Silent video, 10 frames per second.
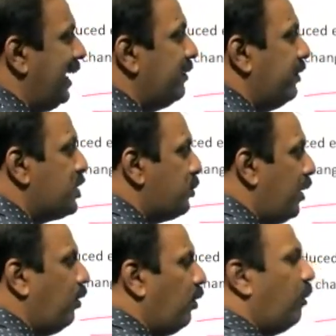This
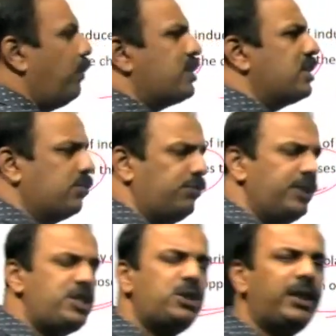one opposes.
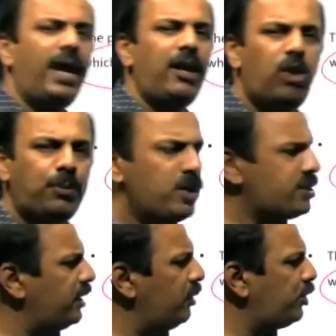Which can oppose
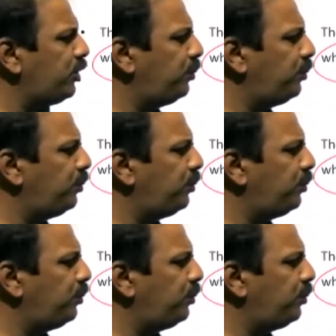a north